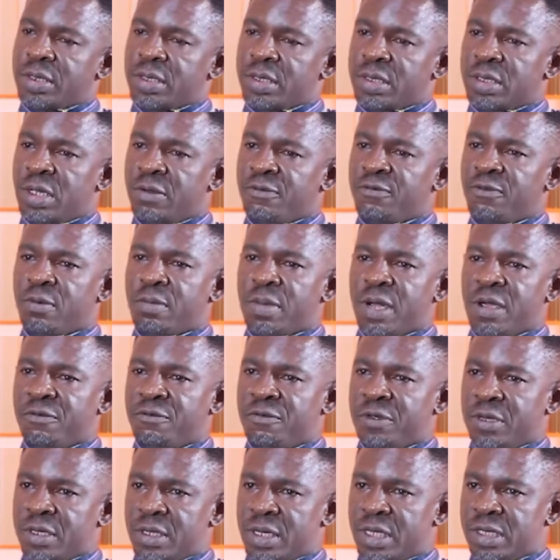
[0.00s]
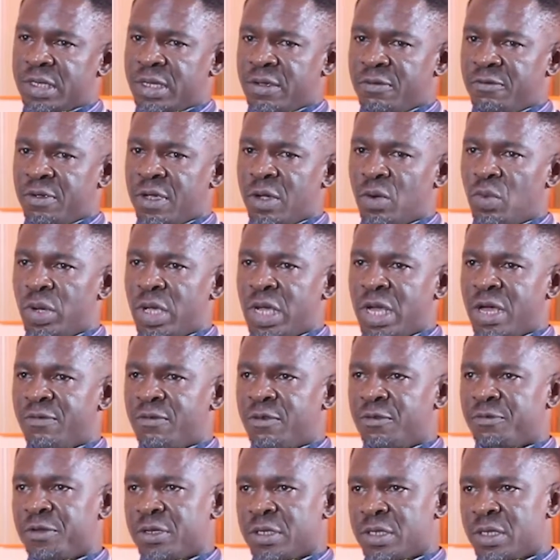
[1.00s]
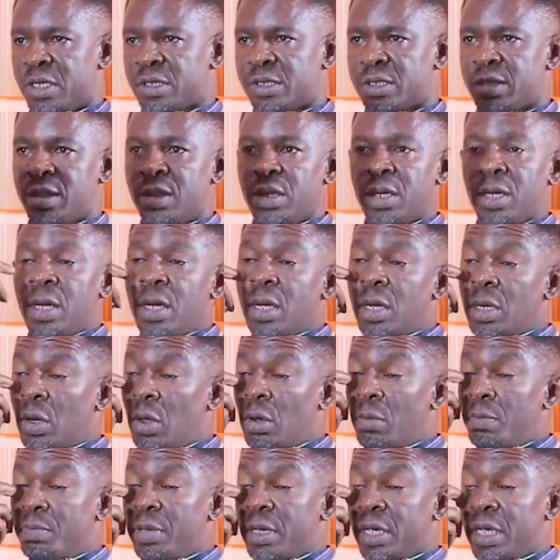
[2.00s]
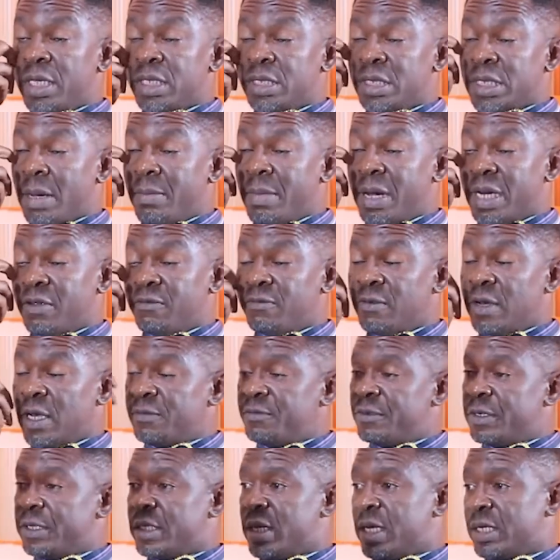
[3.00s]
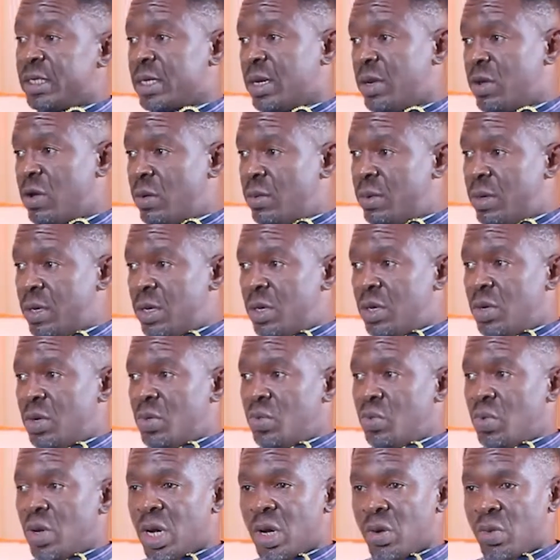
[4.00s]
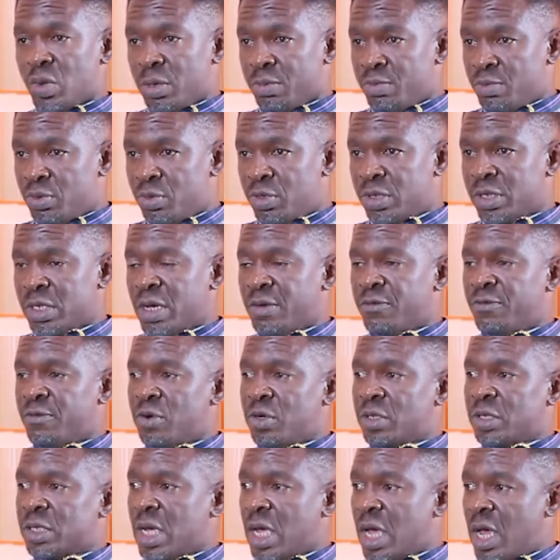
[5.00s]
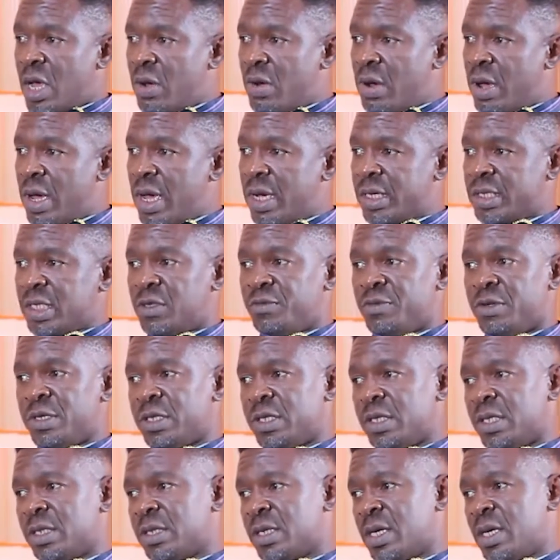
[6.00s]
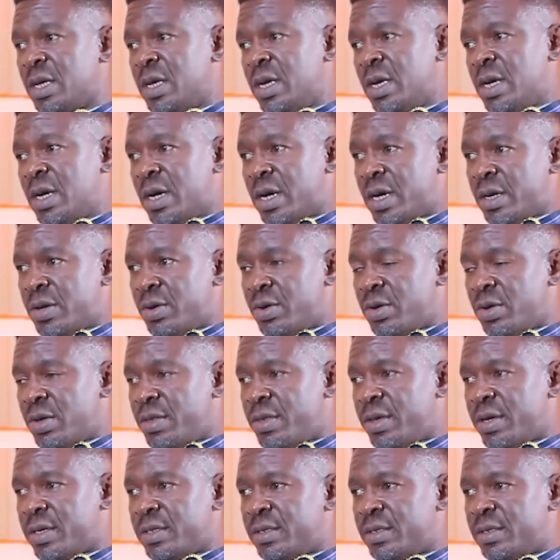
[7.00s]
Then for my fitness affair, we have a fitness club page, Amadi Flat Fitness Club, where we put forth our activities and all that.